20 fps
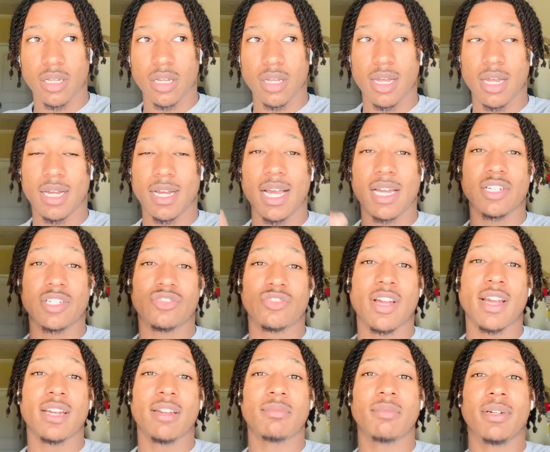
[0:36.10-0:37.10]
I got
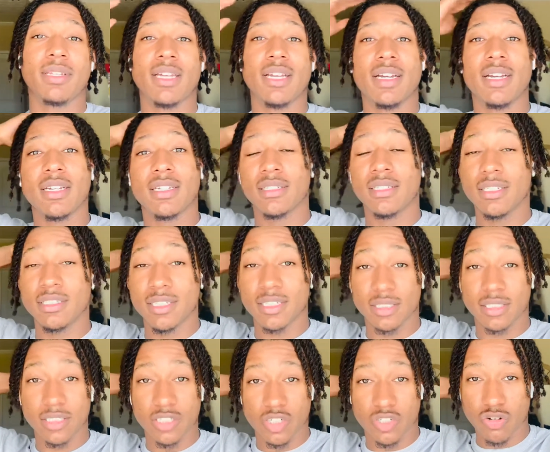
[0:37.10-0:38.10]
distracted, but yeah, this is just a
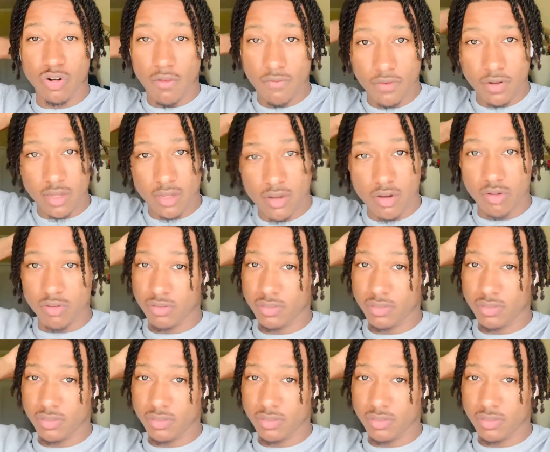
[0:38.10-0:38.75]
little short video.